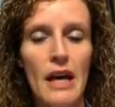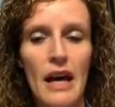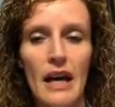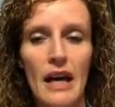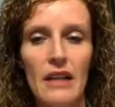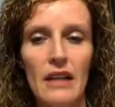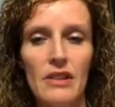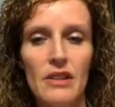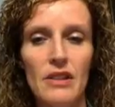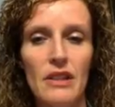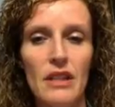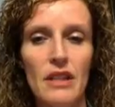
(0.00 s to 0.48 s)

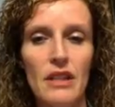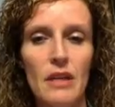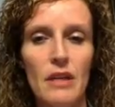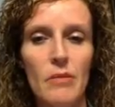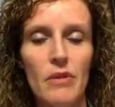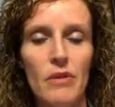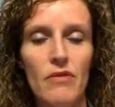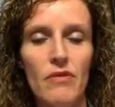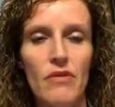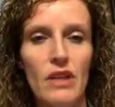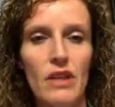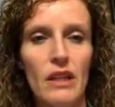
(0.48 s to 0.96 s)
asking
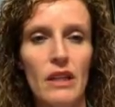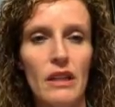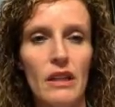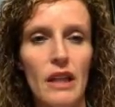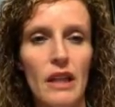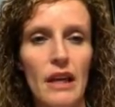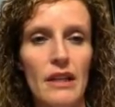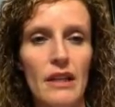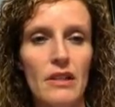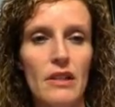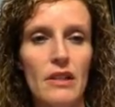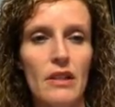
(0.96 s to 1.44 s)
them if they
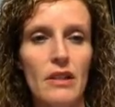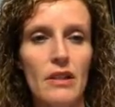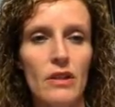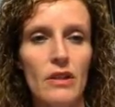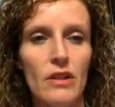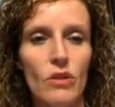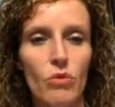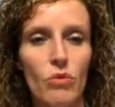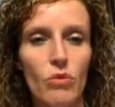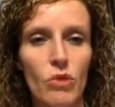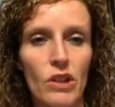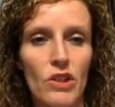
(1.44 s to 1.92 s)
liked
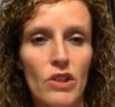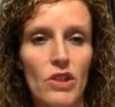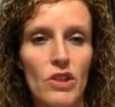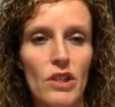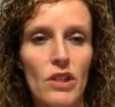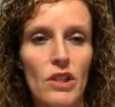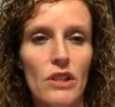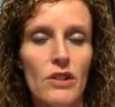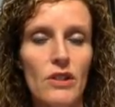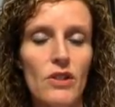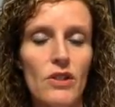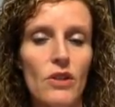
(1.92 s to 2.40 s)
the
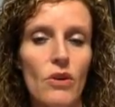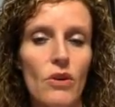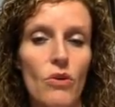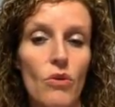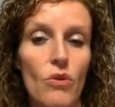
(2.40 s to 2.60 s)
worksheets